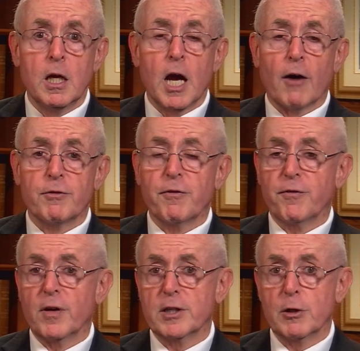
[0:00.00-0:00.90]
of the
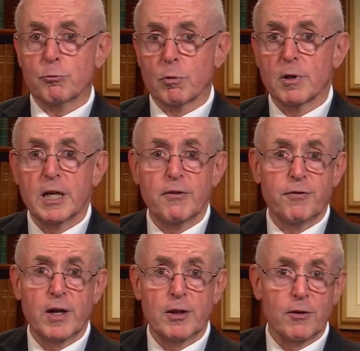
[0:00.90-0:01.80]
funding relief
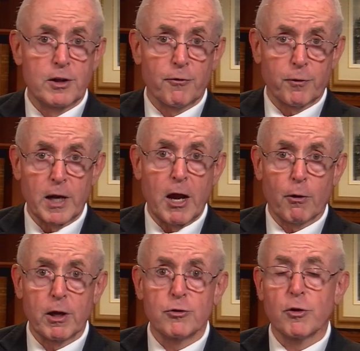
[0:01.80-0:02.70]
in the different
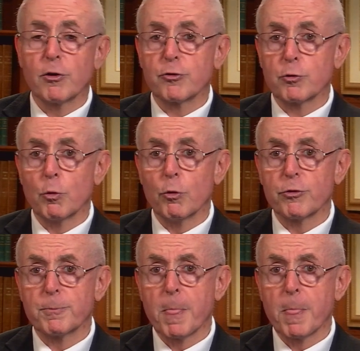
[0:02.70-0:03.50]
areas of the schools.